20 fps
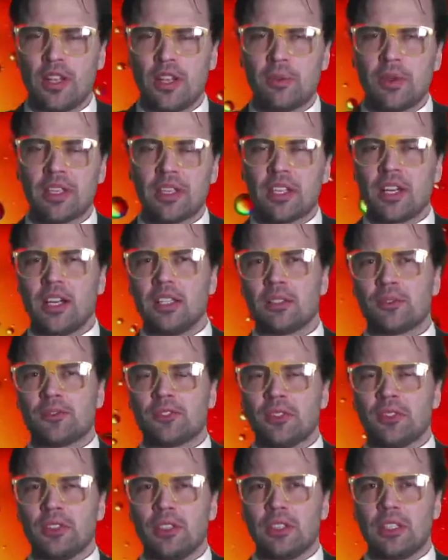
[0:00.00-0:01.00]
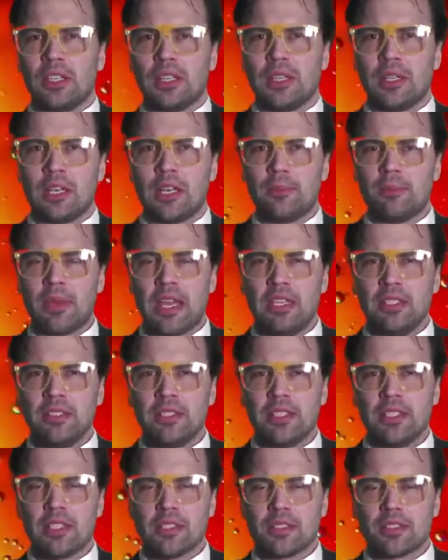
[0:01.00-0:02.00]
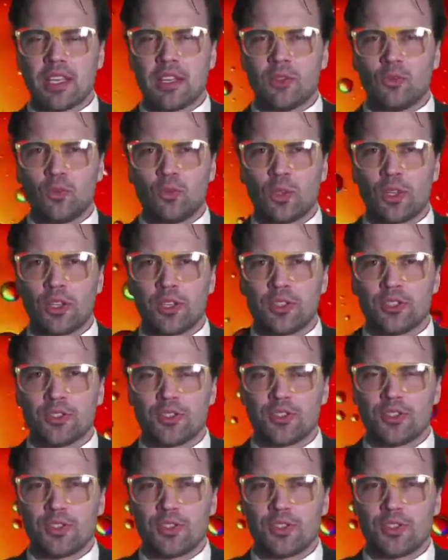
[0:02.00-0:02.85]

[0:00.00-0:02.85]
colorful paintings and works.